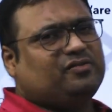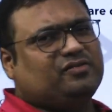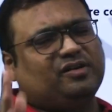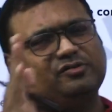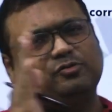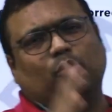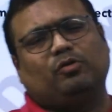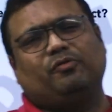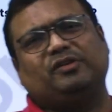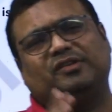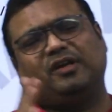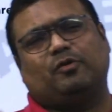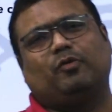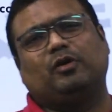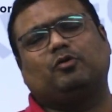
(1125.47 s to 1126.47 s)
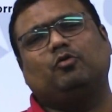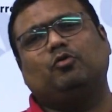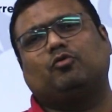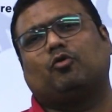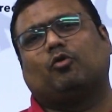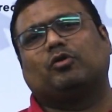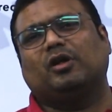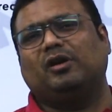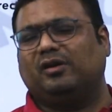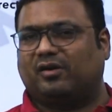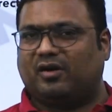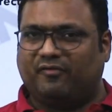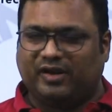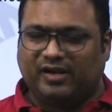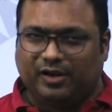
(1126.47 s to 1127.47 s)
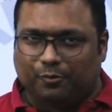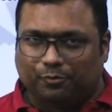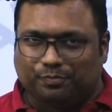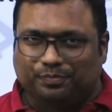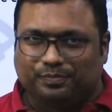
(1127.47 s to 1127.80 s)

is always equal to total revenue.